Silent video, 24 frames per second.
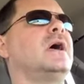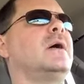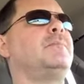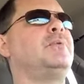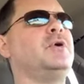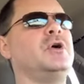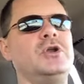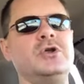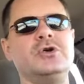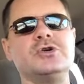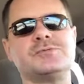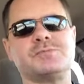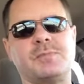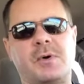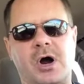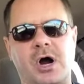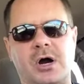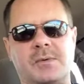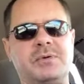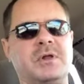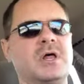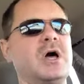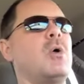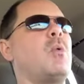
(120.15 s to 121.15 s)
Put new
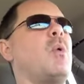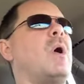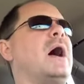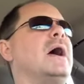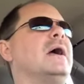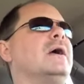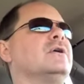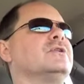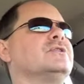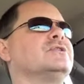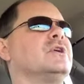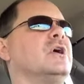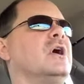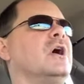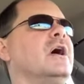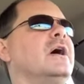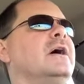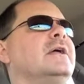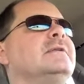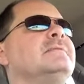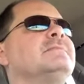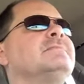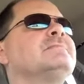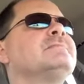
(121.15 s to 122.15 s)
spark plug wires
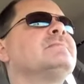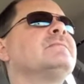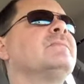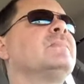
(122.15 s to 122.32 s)
on,